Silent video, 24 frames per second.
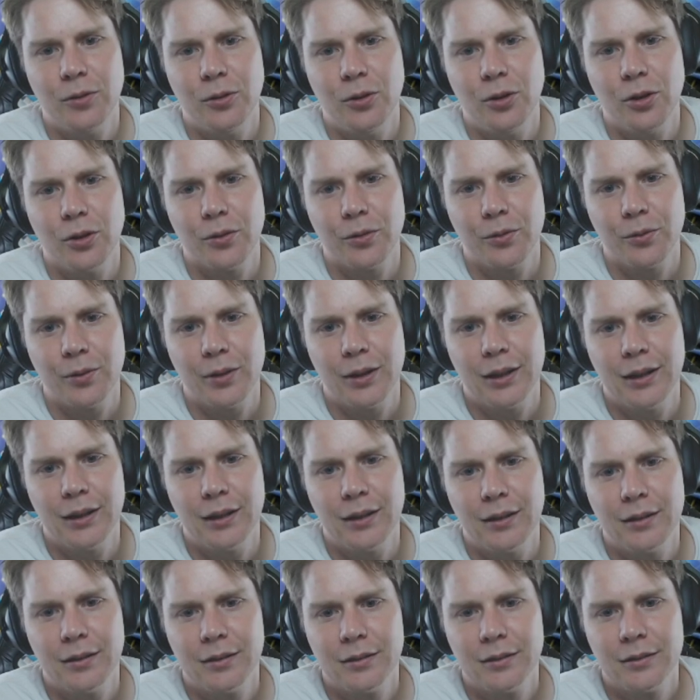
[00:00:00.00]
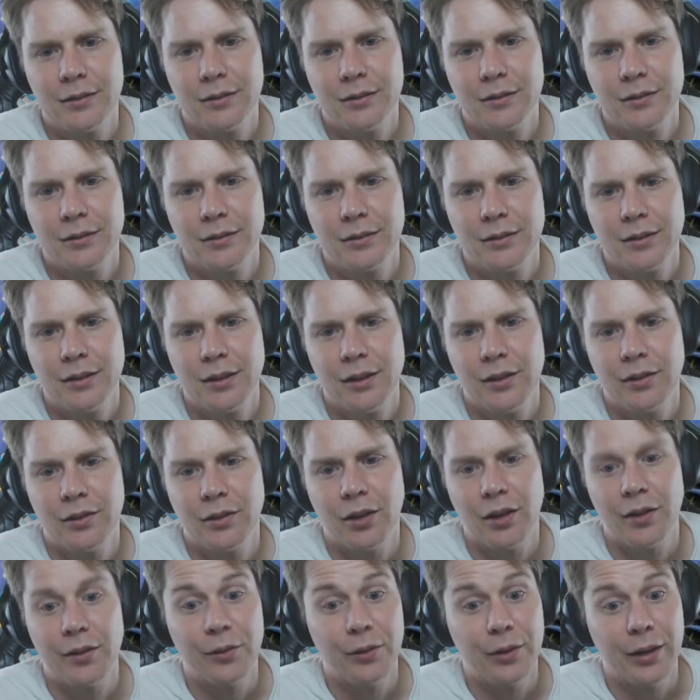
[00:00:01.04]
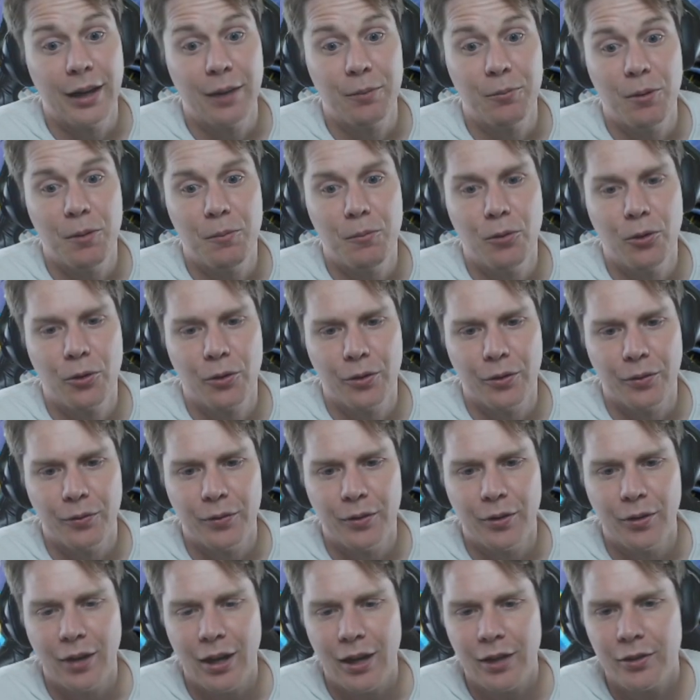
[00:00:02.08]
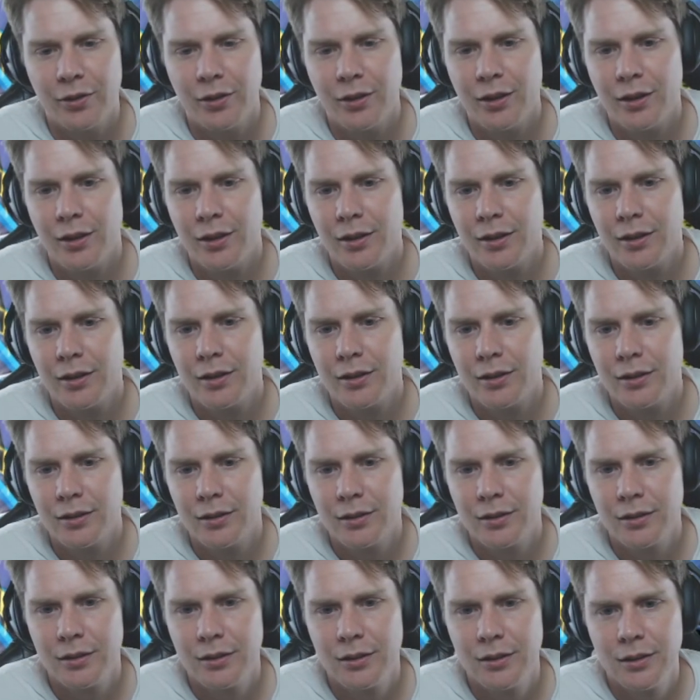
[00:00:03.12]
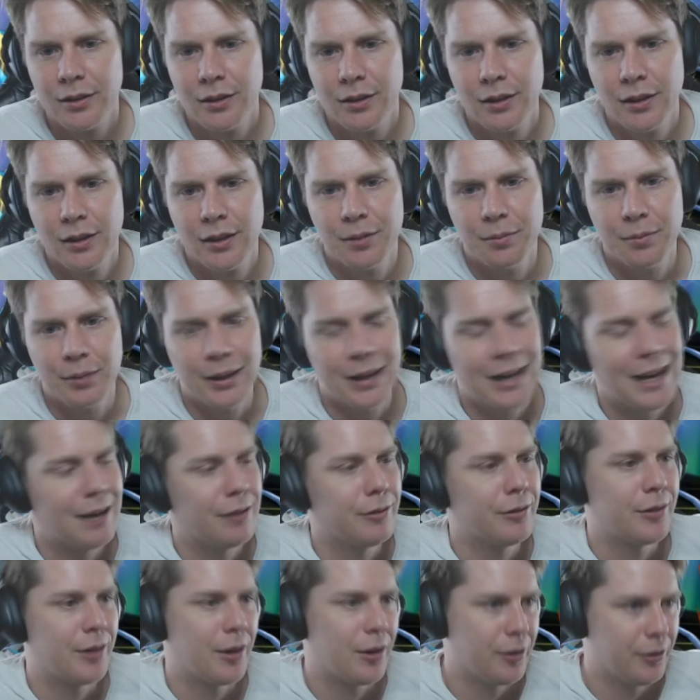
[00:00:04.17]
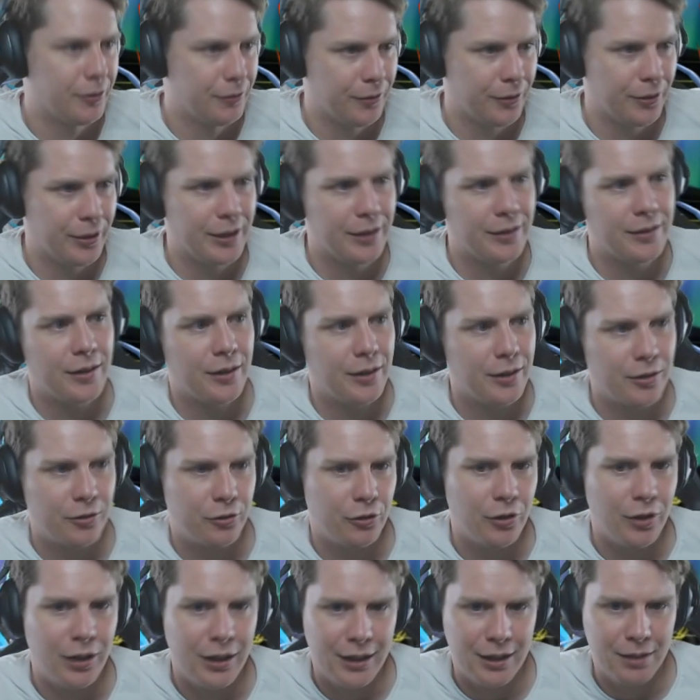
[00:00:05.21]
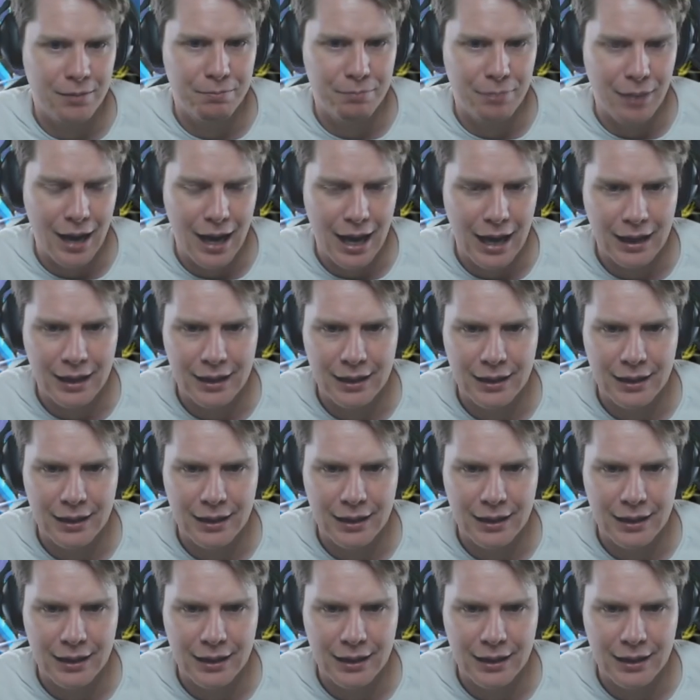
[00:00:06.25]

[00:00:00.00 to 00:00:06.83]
3 now. I thought he had one more on the field actually. But now he's going for it. He's going to try to get back